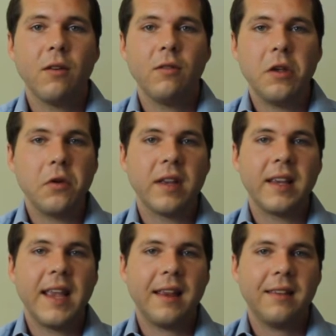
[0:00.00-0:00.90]
you
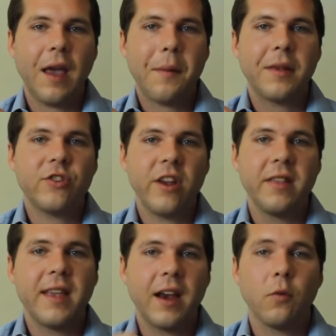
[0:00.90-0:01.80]
can get damage
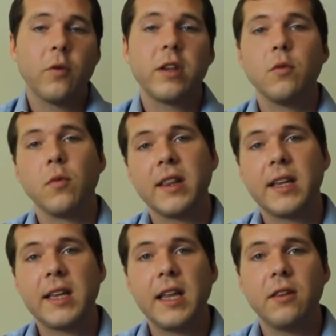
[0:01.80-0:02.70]
in there when you
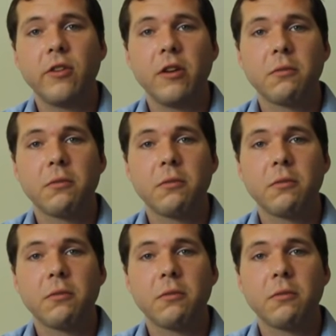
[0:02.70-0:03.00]
really need to.